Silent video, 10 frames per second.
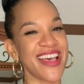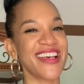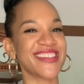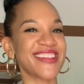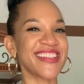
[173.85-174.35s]

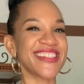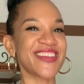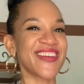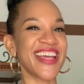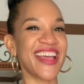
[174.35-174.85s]
So let's
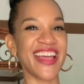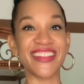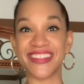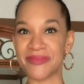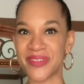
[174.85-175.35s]
go ahead
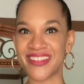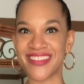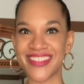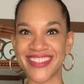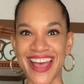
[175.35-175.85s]
and jump into
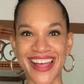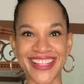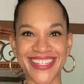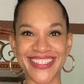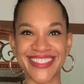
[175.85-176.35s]
the
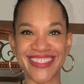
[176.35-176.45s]
styling.